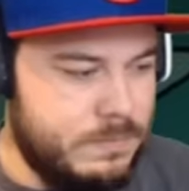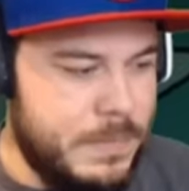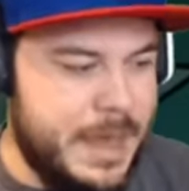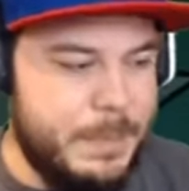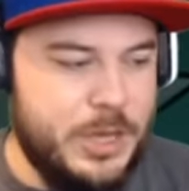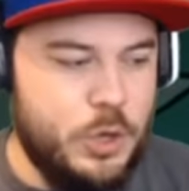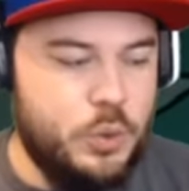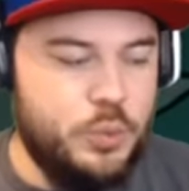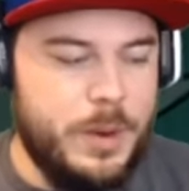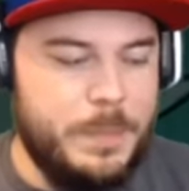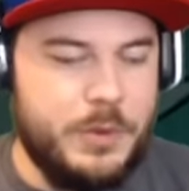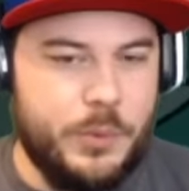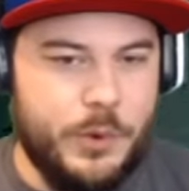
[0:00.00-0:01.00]
Maybe you
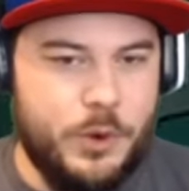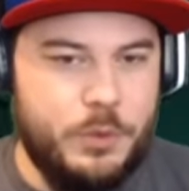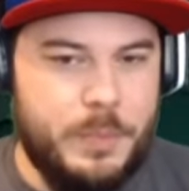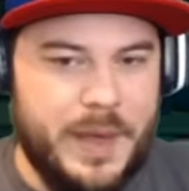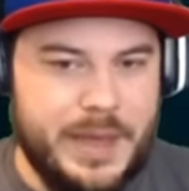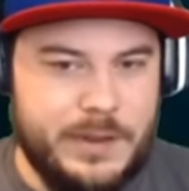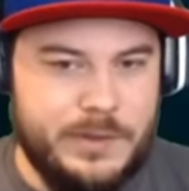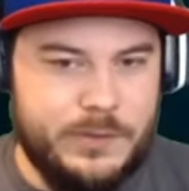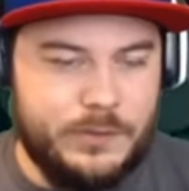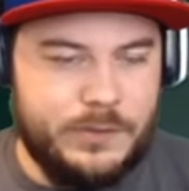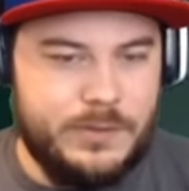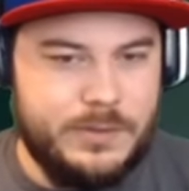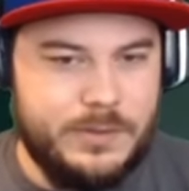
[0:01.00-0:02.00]
rip your own
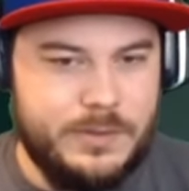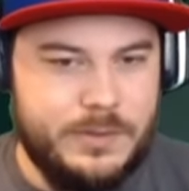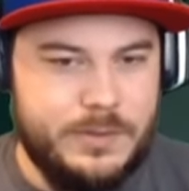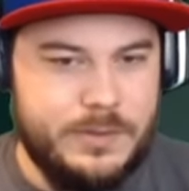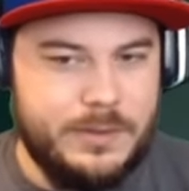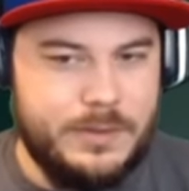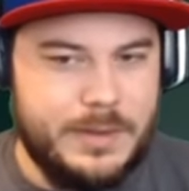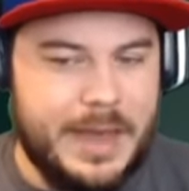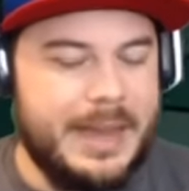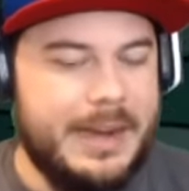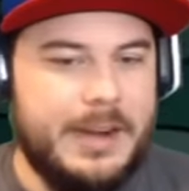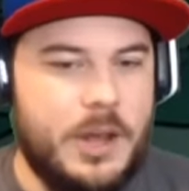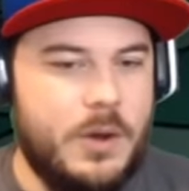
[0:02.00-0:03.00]
pants? I
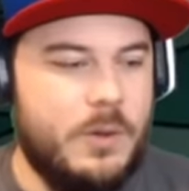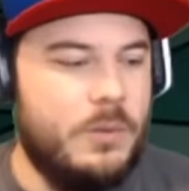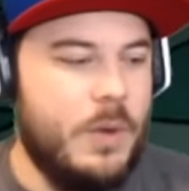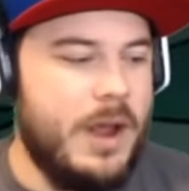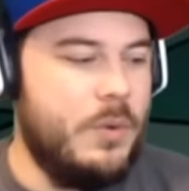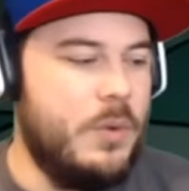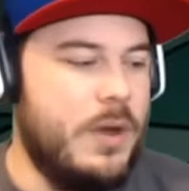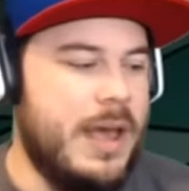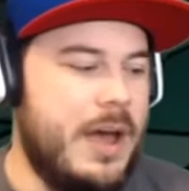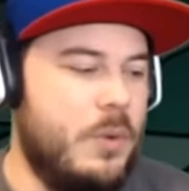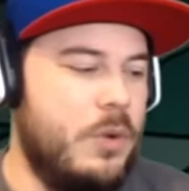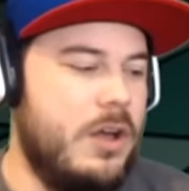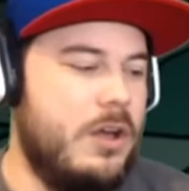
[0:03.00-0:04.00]
don't know. Where, what,
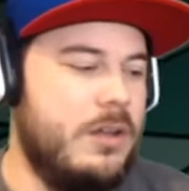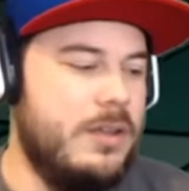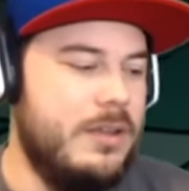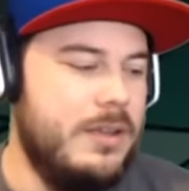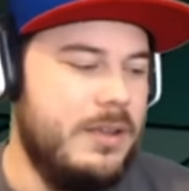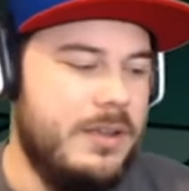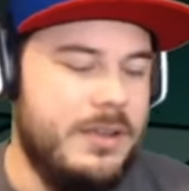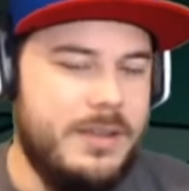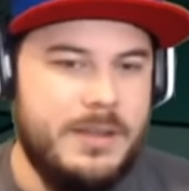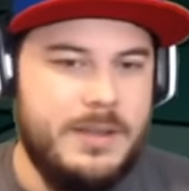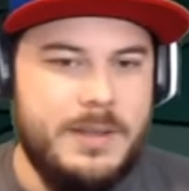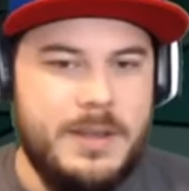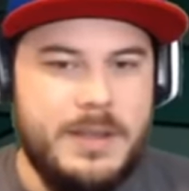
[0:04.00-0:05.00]
how, well,
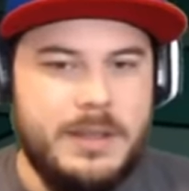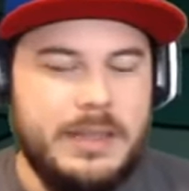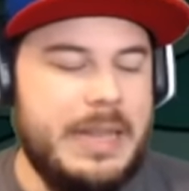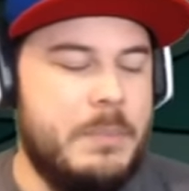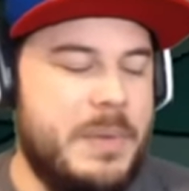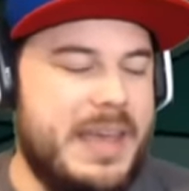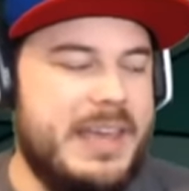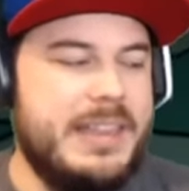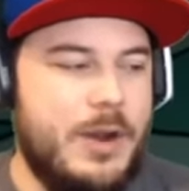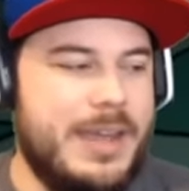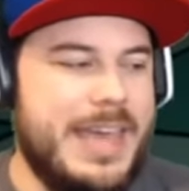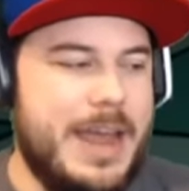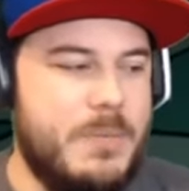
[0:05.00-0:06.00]
Big
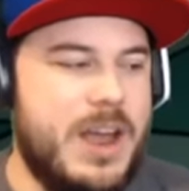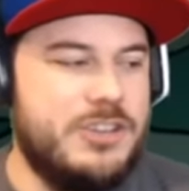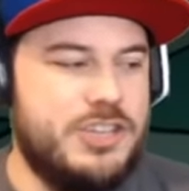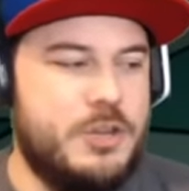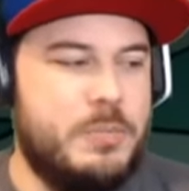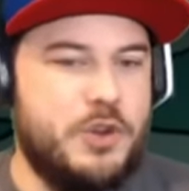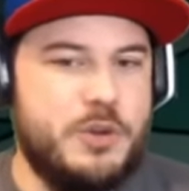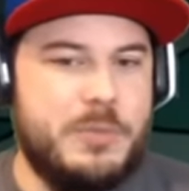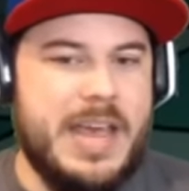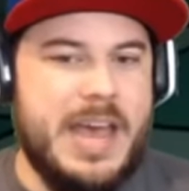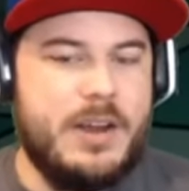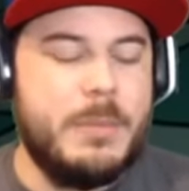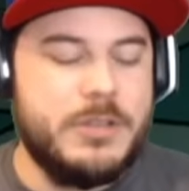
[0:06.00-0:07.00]
Larry came around just to put him
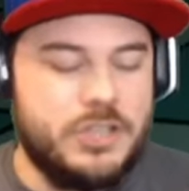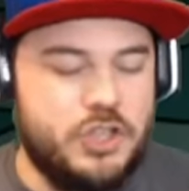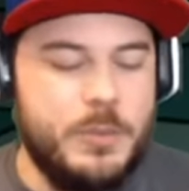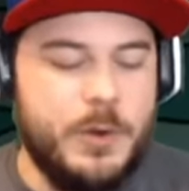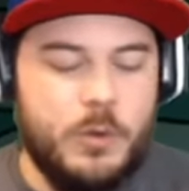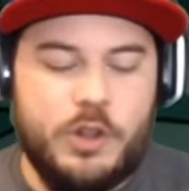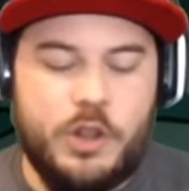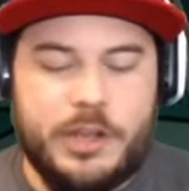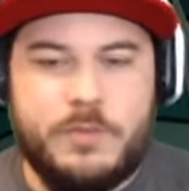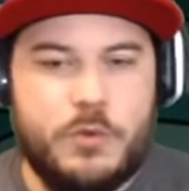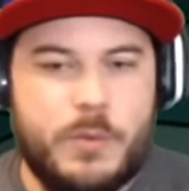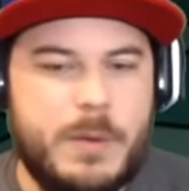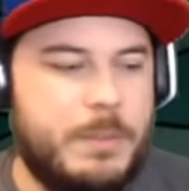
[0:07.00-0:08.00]
down. I'm assuming we're looking
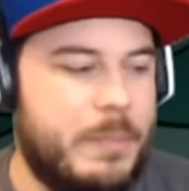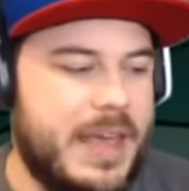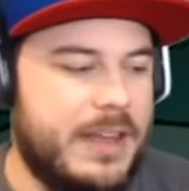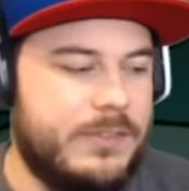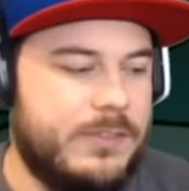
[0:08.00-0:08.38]
for ripped pants